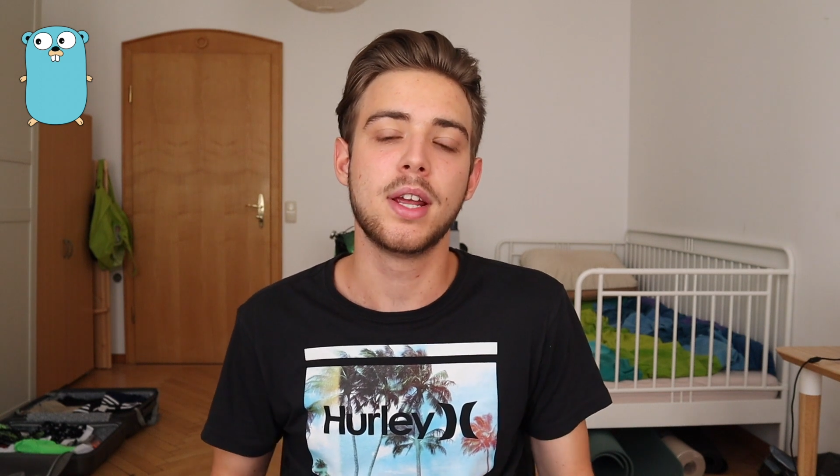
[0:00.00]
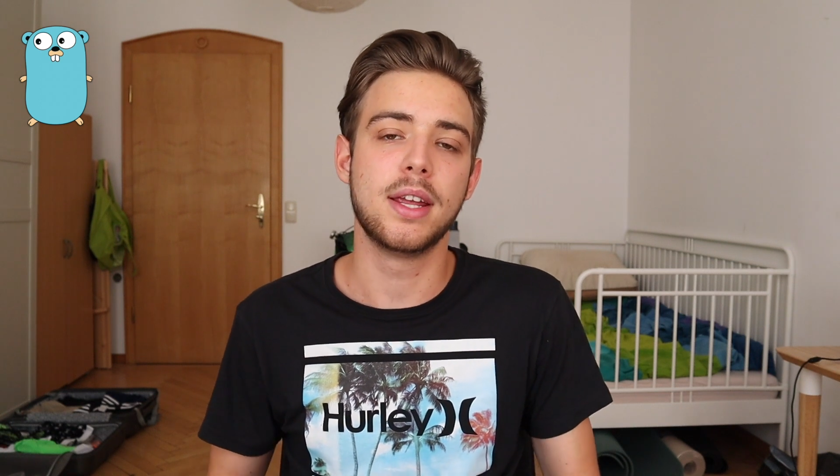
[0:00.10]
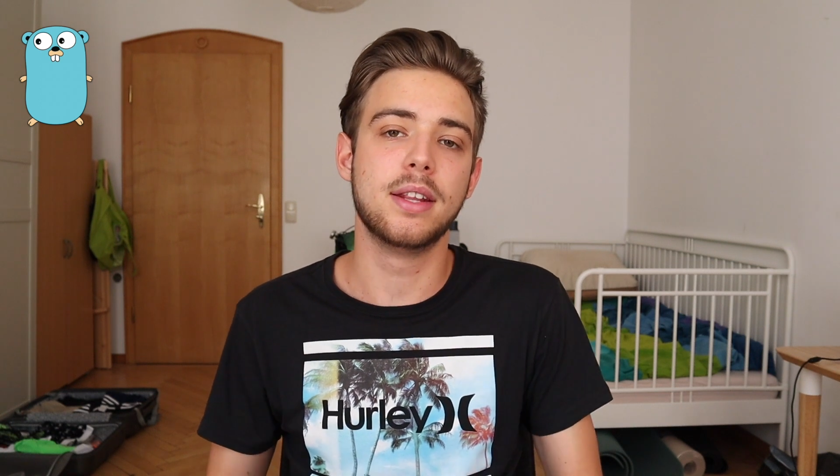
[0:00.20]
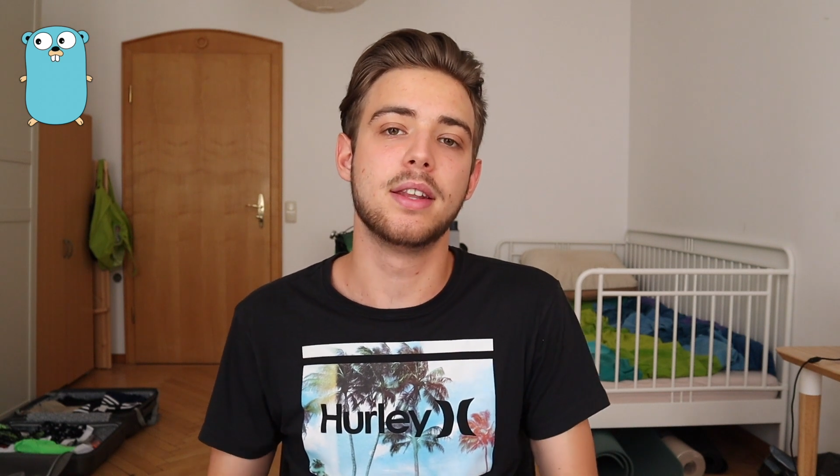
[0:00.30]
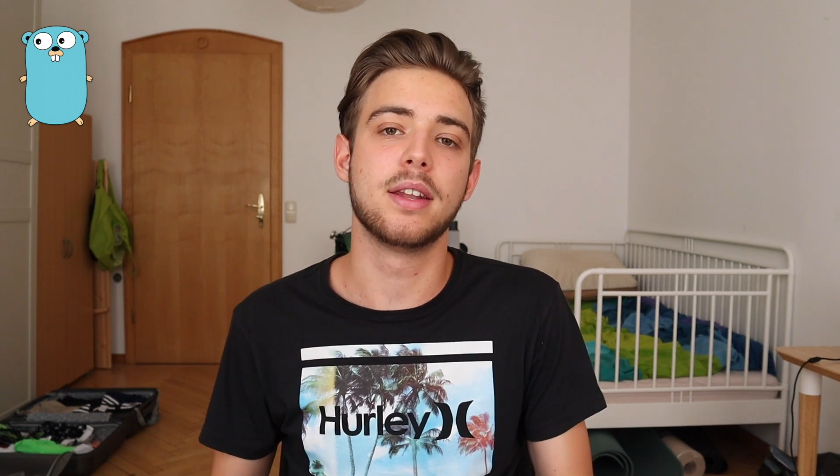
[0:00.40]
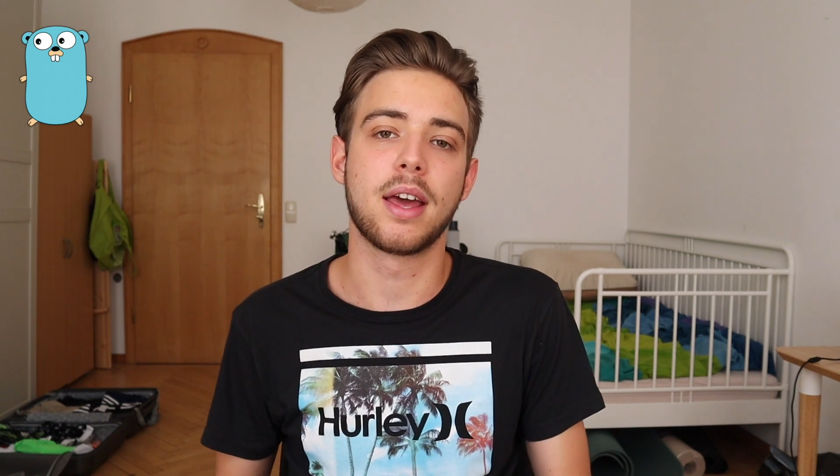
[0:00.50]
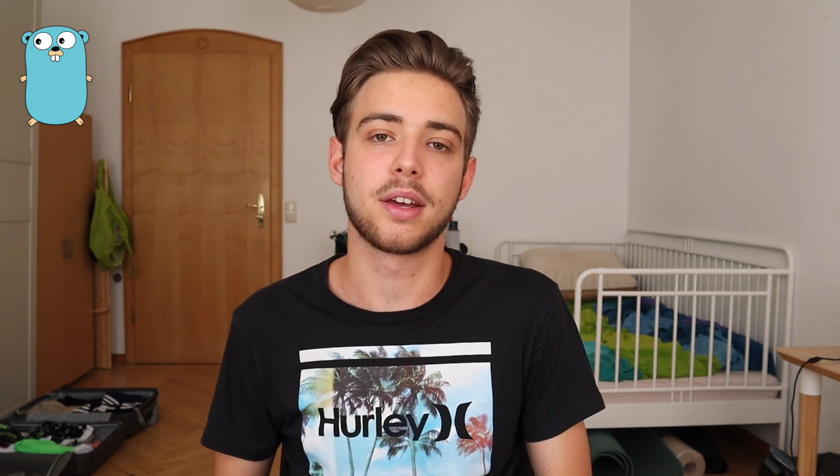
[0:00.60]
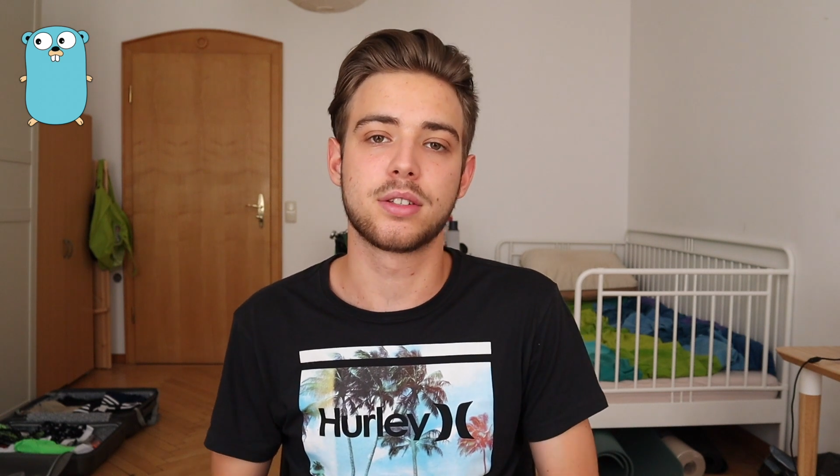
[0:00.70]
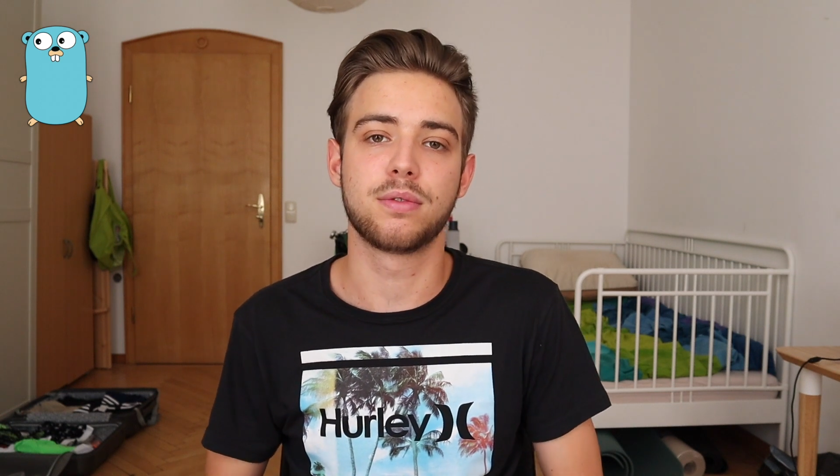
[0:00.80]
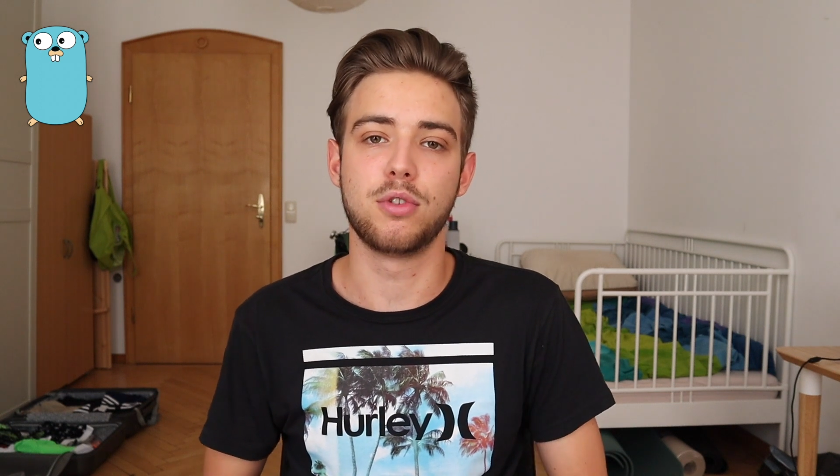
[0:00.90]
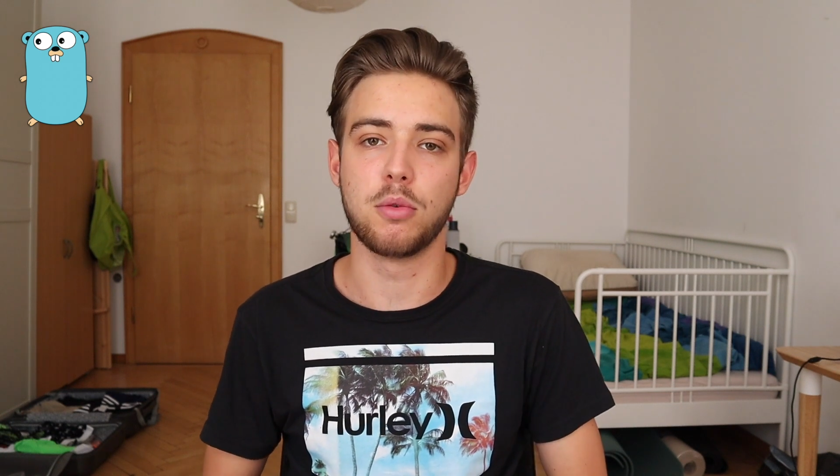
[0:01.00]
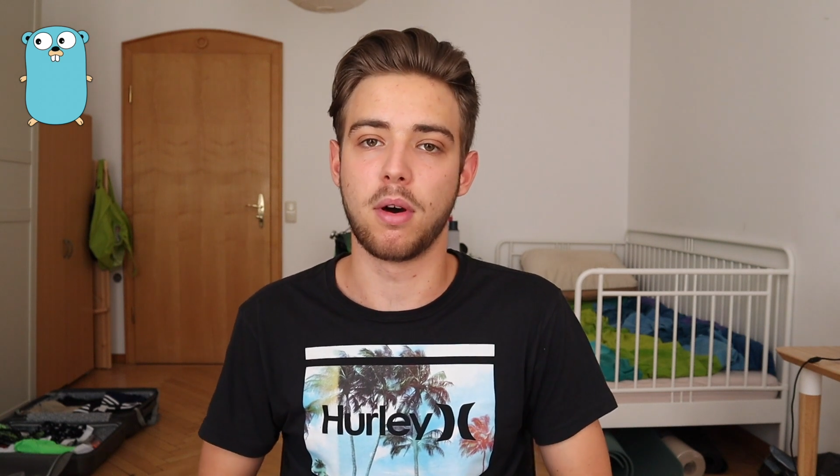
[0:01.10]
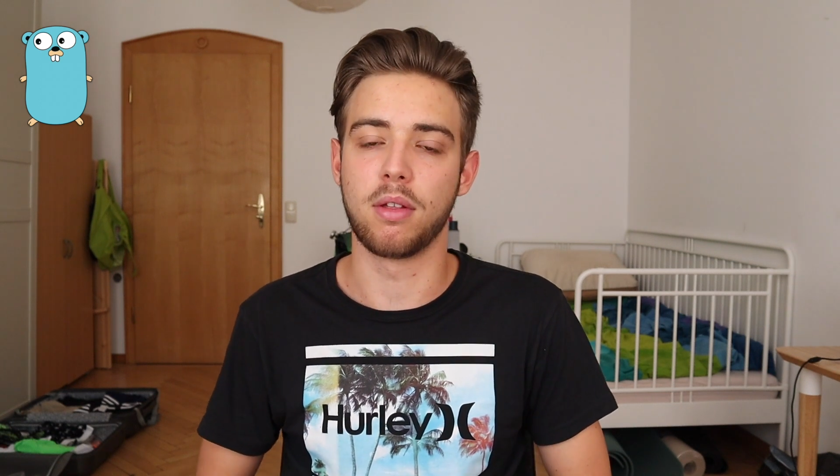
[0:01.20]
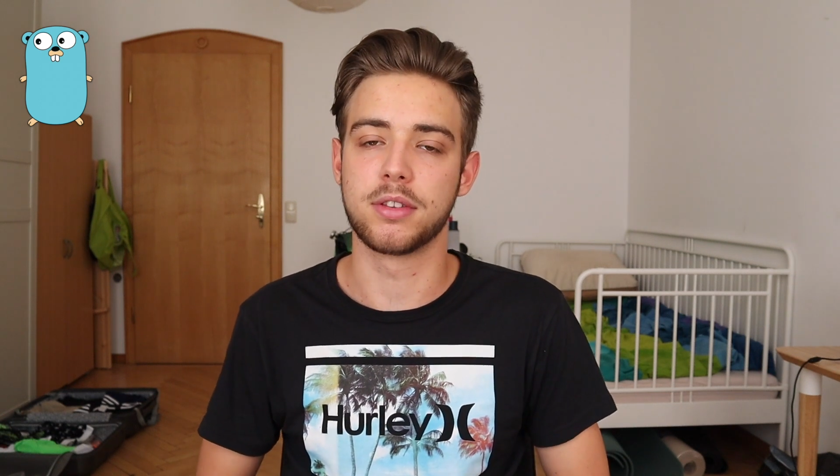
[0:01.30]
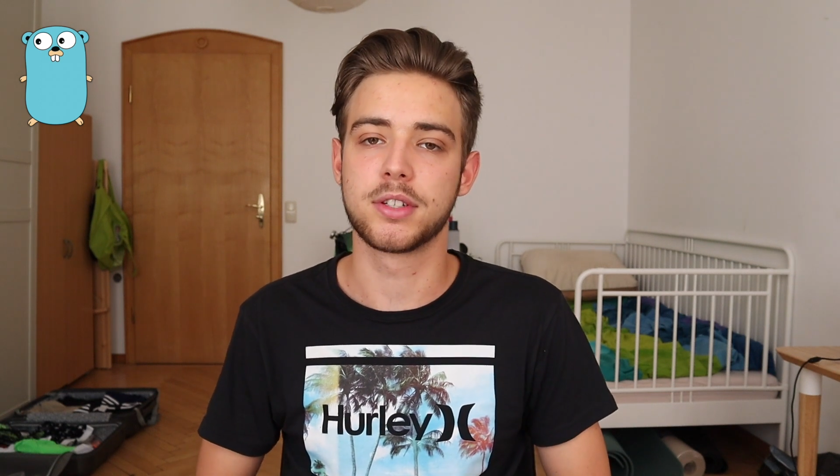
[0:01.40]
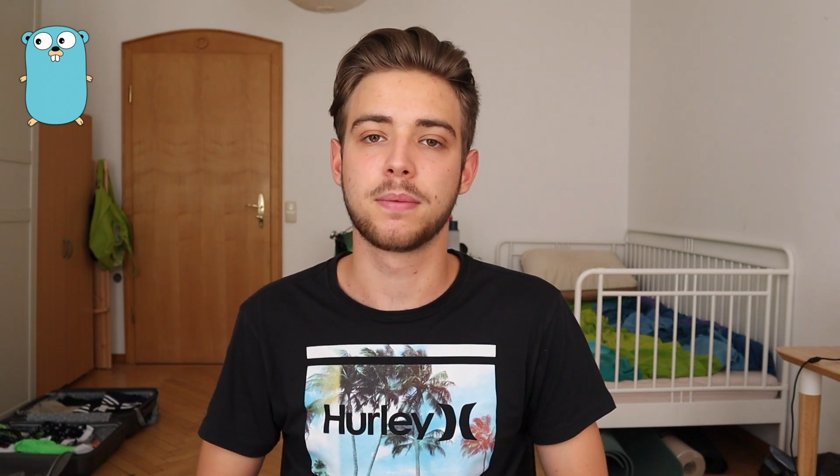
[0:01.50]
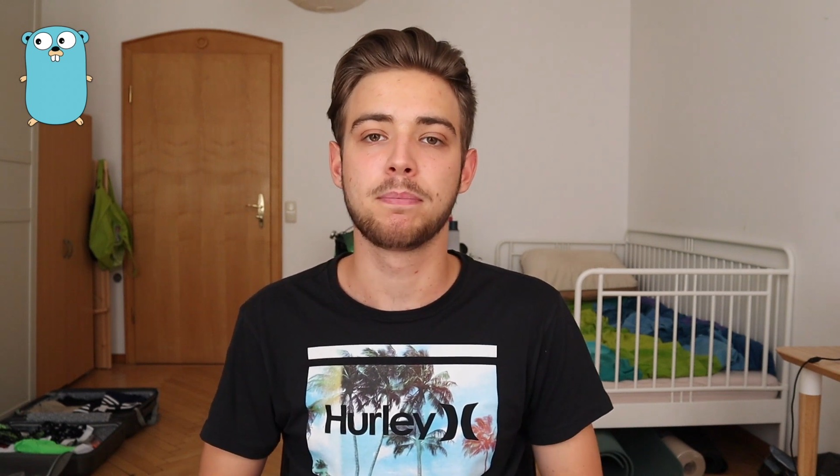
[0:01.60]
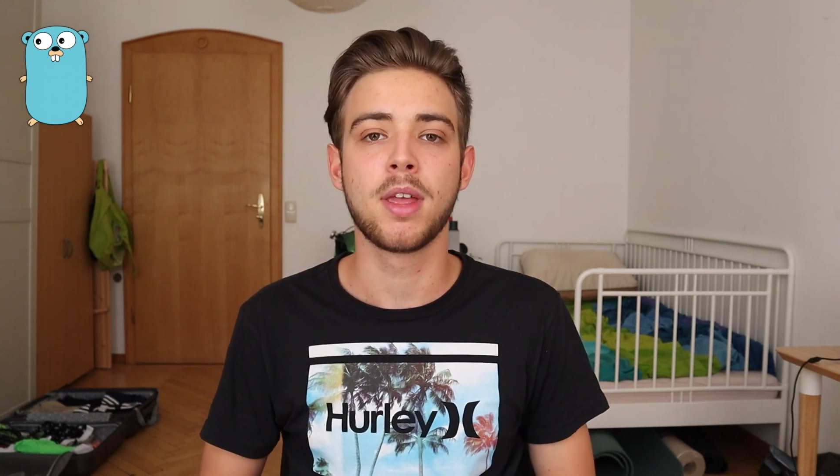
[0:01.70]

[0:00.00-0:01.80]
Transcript: in the next few months.